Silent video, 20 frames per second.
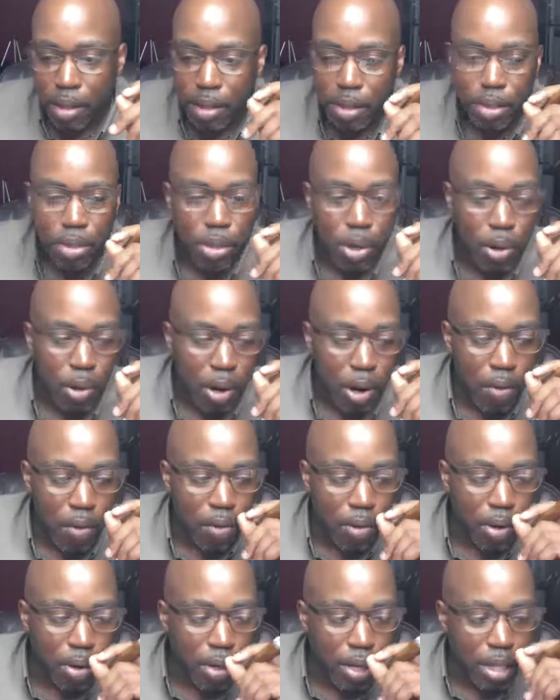So over
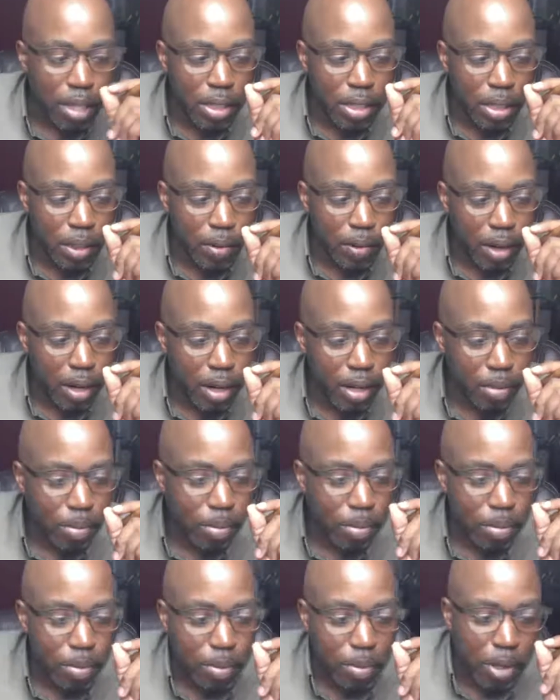on Instagram,
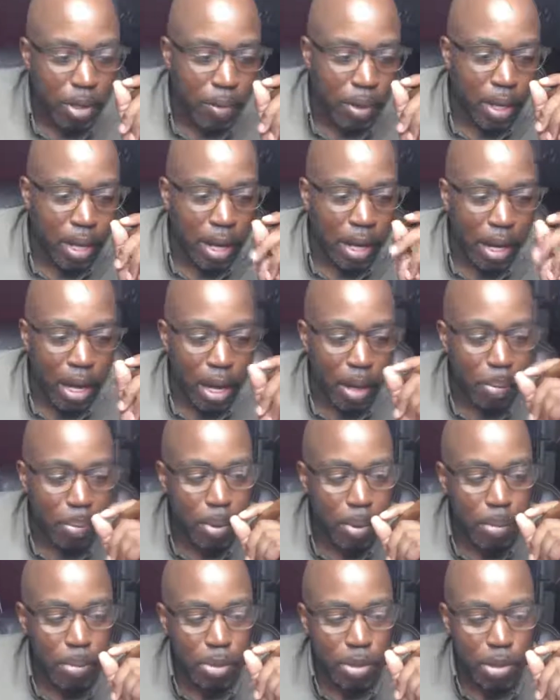man, we got a lot of
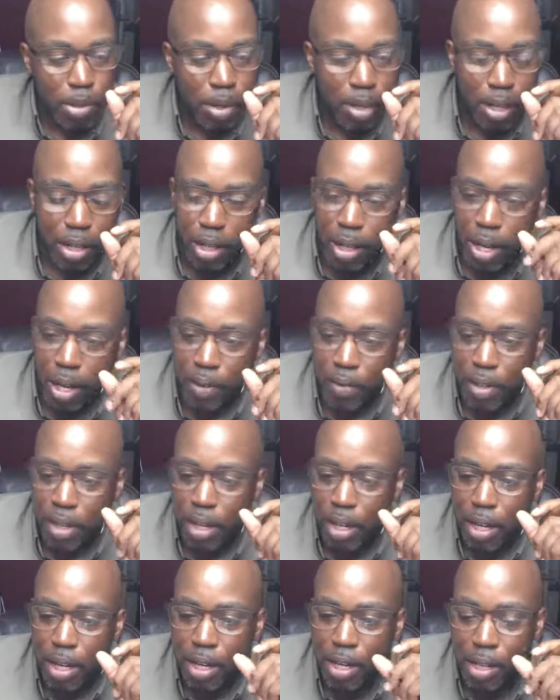people joining in. Heavy
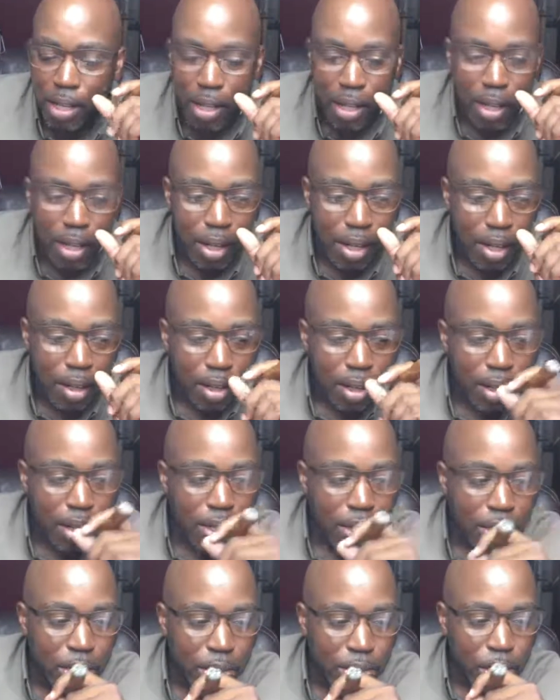Honey,
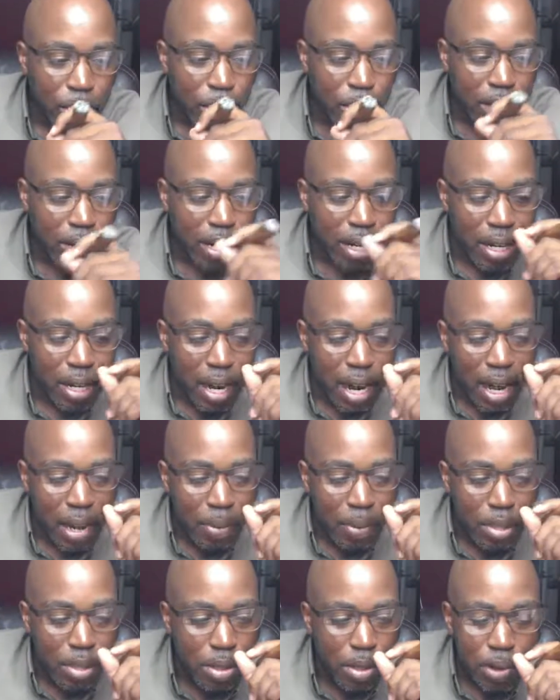Jordan and I.
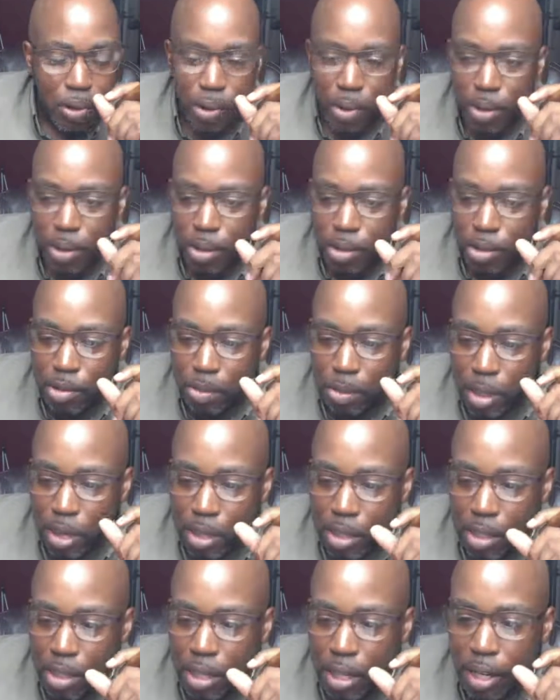What's going on,
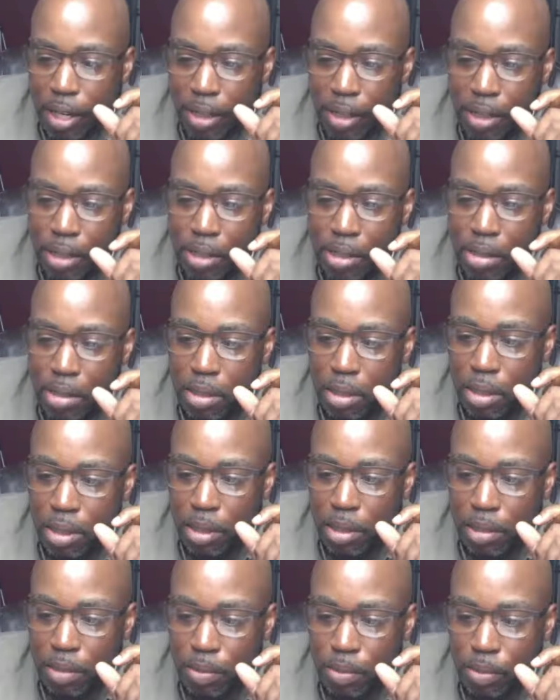Bernadette? Good to see
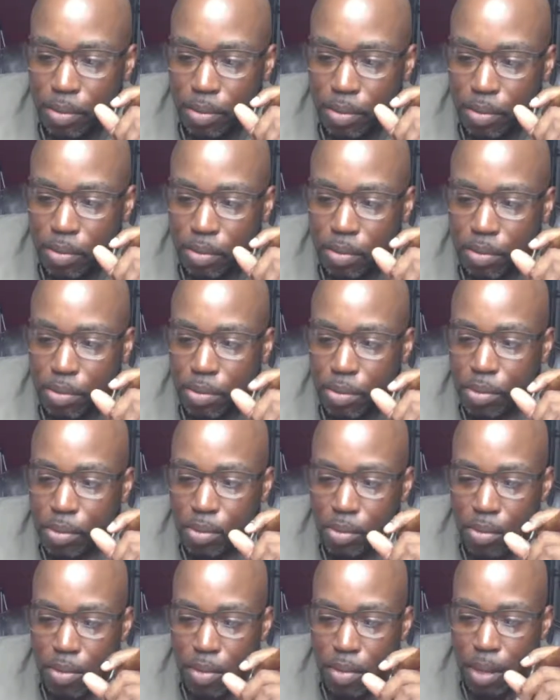you.
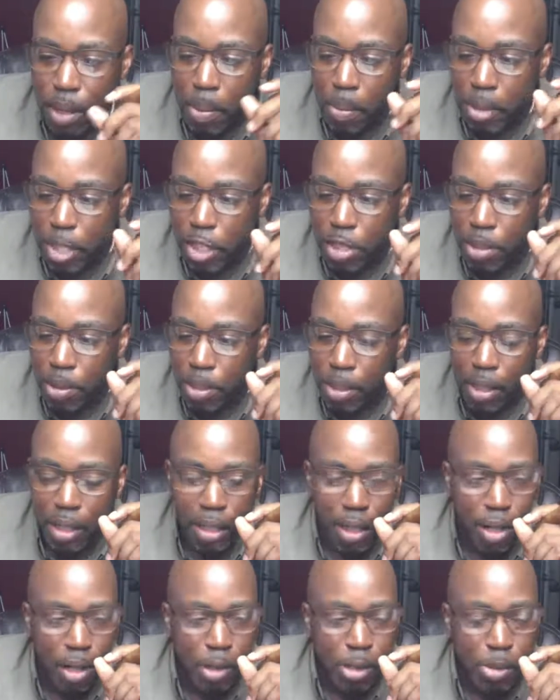Miss
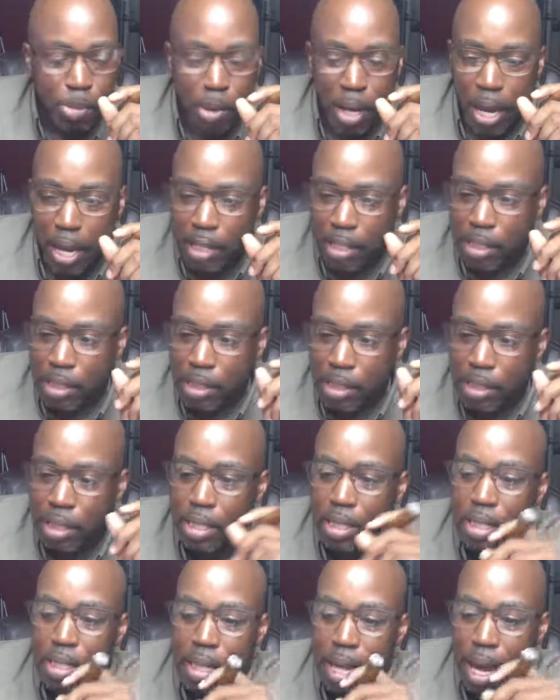Unique goes back. She
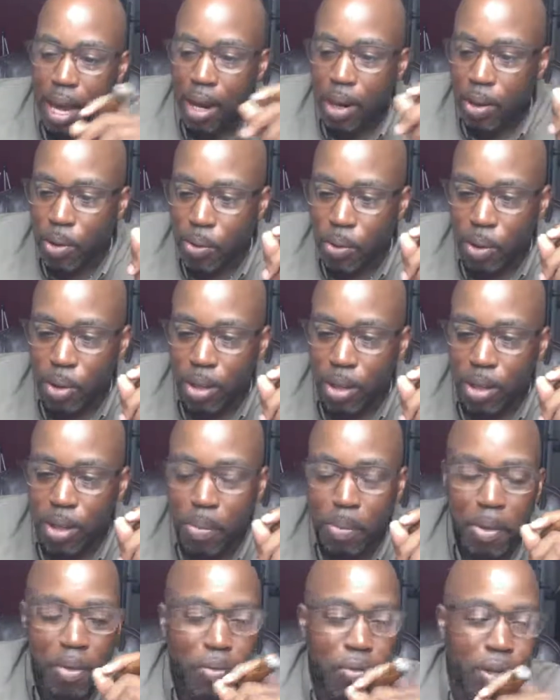says, I don't want it
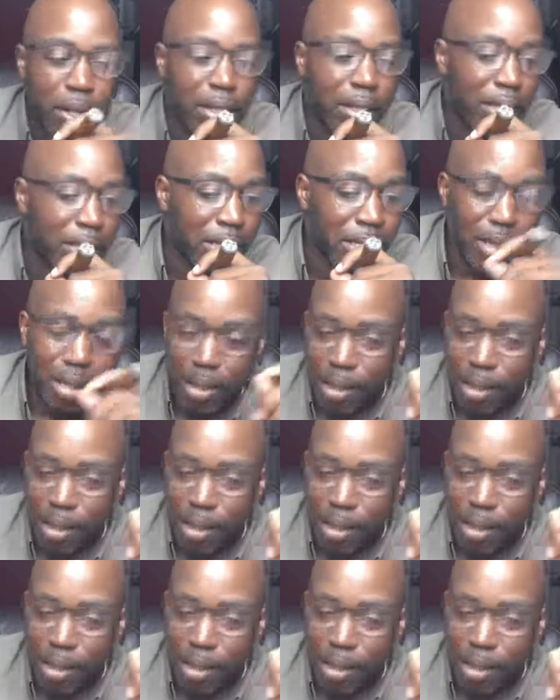on my face.